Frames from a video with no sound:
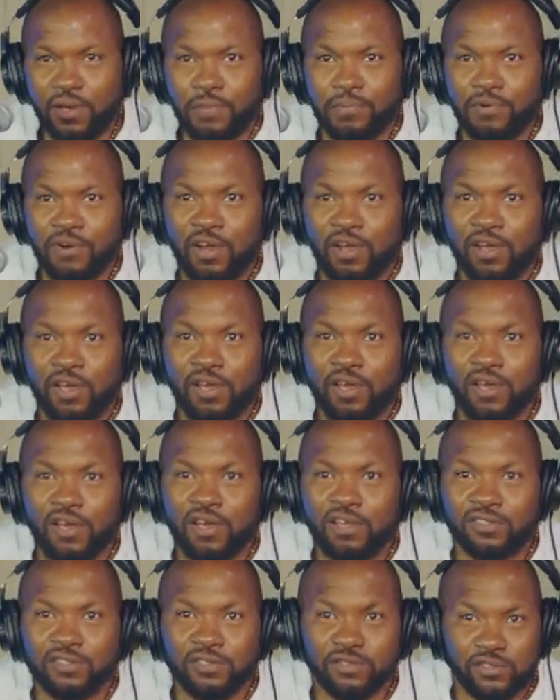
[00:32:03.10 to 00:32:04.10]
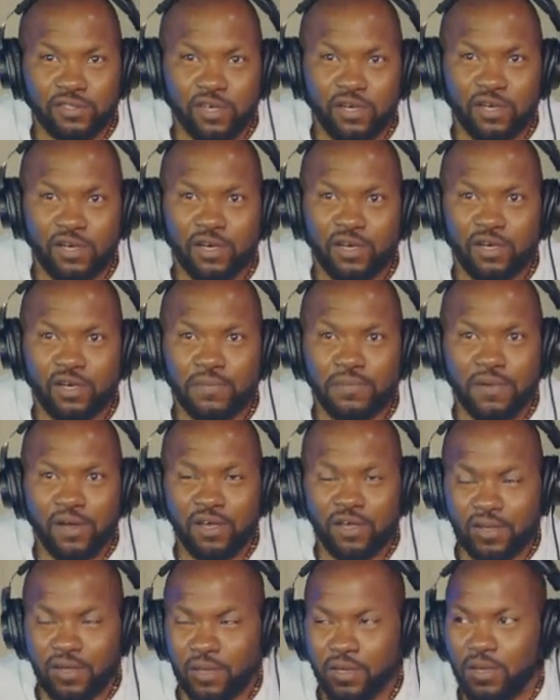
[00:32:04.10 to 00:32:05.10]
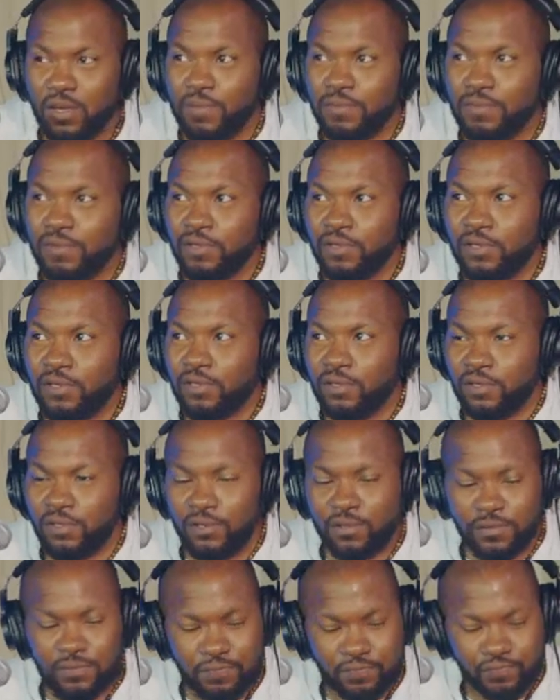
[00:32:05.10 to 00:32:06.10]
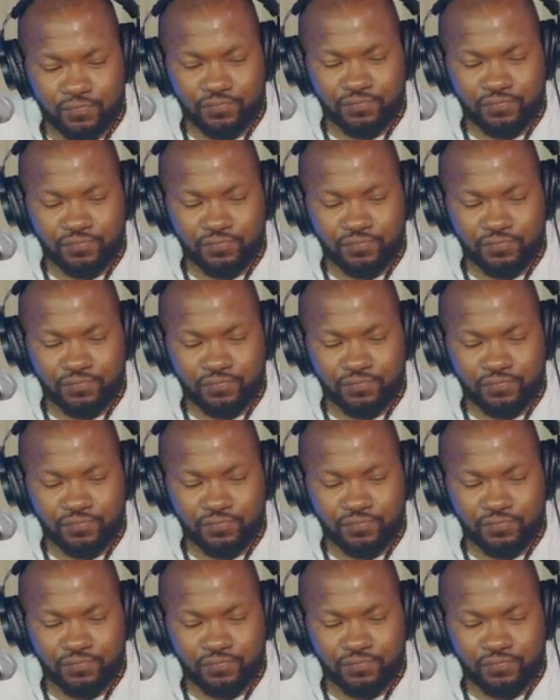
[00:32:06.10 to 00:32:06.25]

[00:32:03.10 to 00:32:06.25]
In the presence of my enemies.